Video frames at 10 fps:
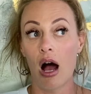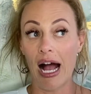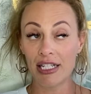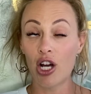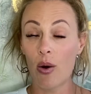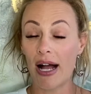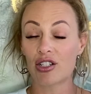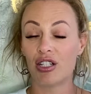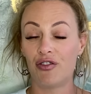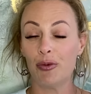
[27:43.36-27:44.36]
I know
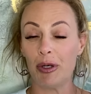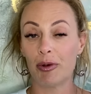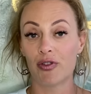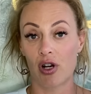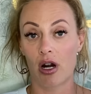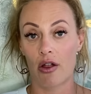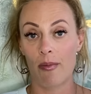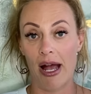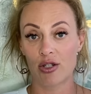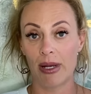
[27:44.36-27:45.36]
actually a few people who started other
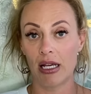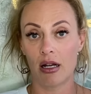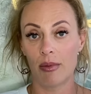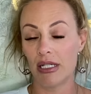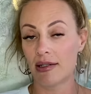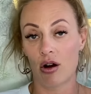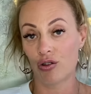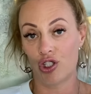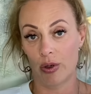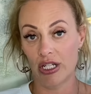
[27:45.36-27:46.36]
matchmaking companies, they're all
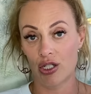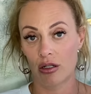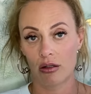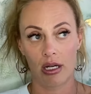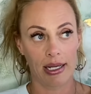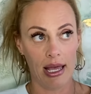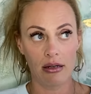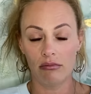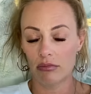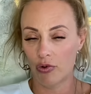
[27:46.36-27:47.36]
Jewish.
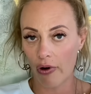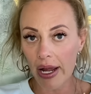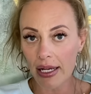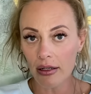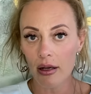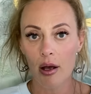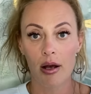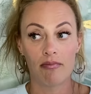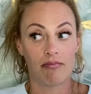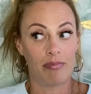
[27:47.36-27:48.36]
Again, great,
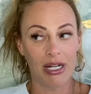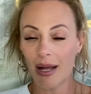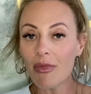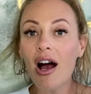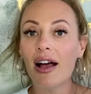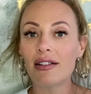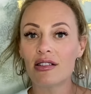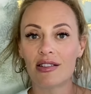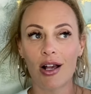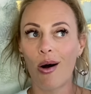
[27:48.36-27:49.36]
but I'm not.
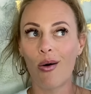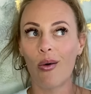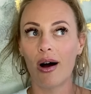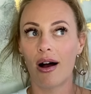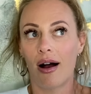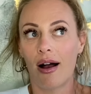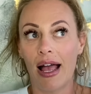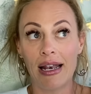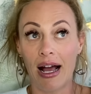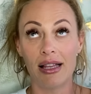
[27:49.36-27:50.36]
So,
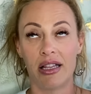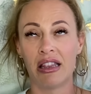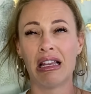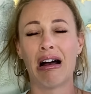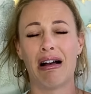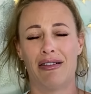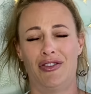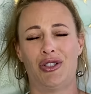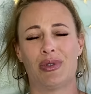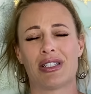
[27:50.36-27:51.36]
and I love
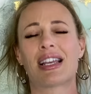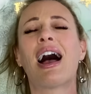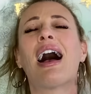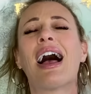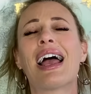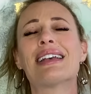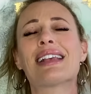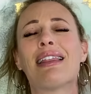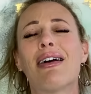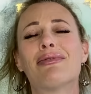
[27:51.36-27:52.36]
Jewish guys.
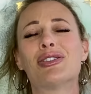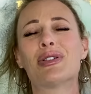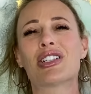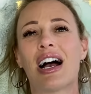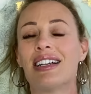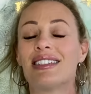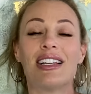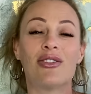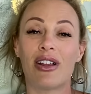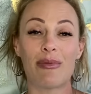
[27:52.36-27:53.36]
I love Jewish guys. They
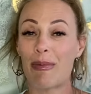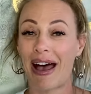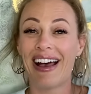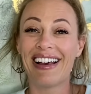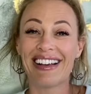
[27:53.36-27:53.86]
don't love me back.